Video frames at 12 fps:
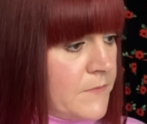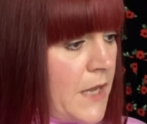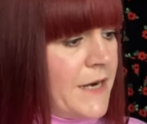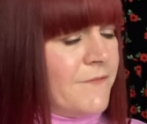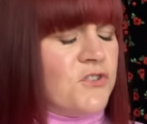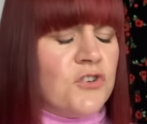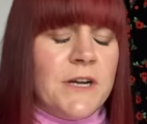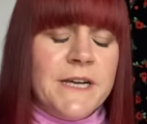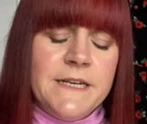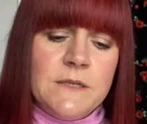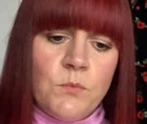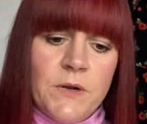And I've
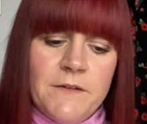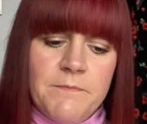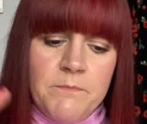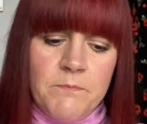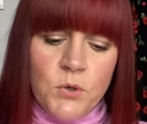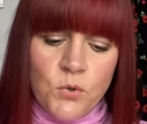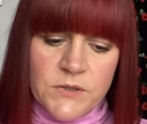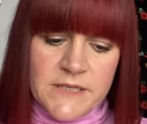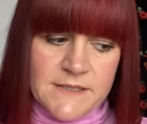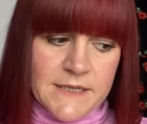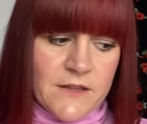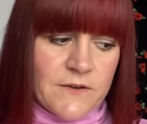tried, when I've pulled this
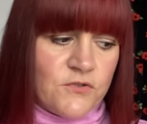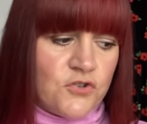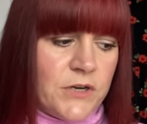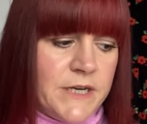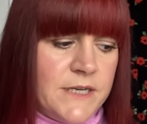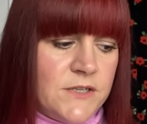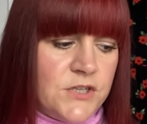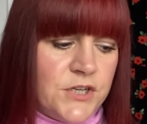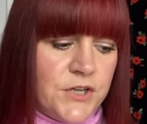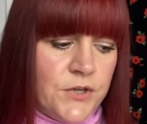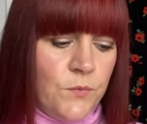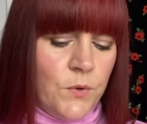together, I've tried
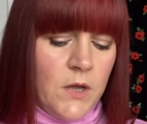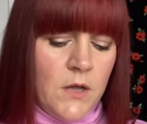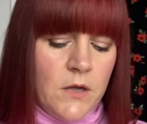to